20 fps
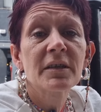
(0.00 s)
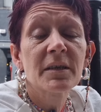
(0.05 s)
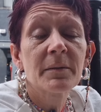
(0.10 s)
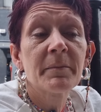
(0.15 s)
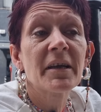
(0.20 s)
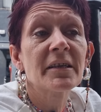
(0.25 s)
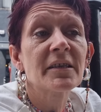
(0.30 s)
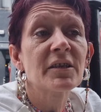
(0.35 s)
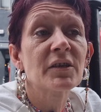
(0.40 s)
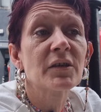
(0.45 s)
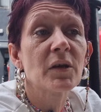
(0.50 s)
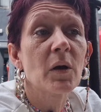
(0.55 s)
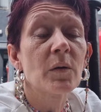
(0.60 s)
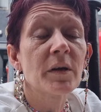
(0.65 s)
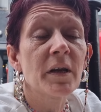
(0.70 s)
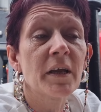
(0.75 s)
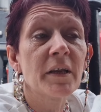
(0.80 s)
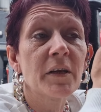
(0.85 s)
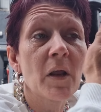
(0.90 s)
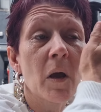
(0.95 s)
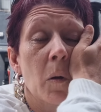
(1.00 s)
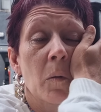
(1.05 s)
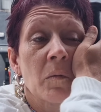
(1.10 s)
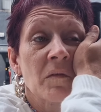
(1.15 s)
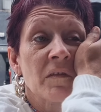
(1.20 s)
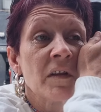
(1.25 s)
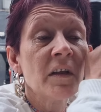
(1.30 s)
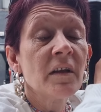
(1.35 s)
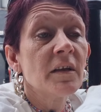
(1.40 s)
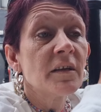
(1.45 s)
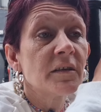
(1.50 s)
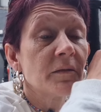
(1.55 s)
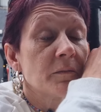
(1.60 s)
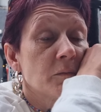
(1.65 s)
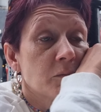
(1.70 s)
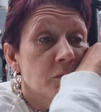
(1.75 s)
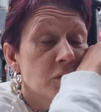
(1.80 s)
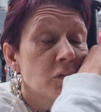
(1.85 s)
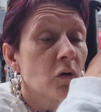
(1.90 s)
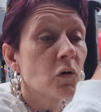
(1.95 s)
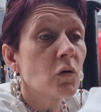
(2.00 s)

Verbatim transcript: the methadone I know.